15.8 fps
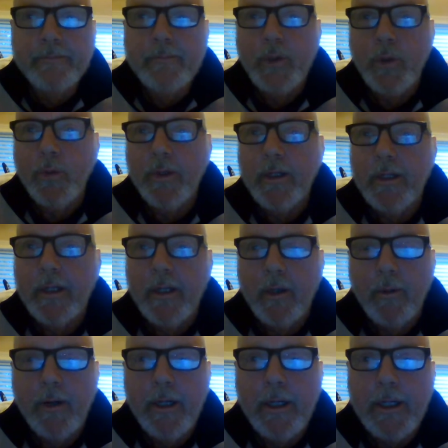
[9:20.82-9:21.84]
So, we're in Little
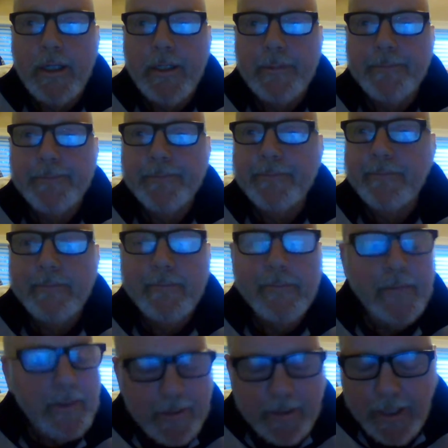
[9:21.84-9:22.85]
Rock.
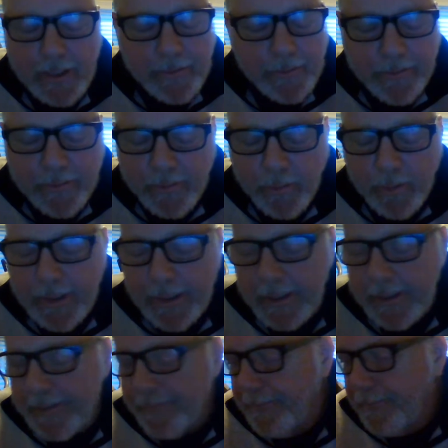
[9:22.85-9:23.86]
Got through this
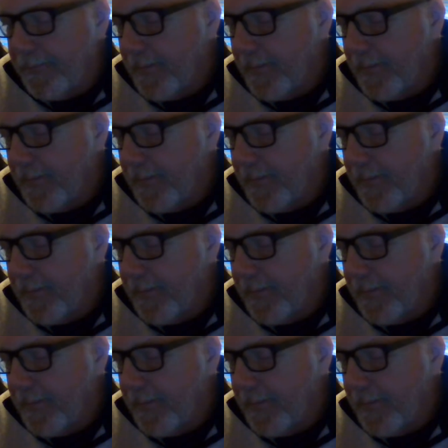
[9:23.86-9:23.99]
wreck.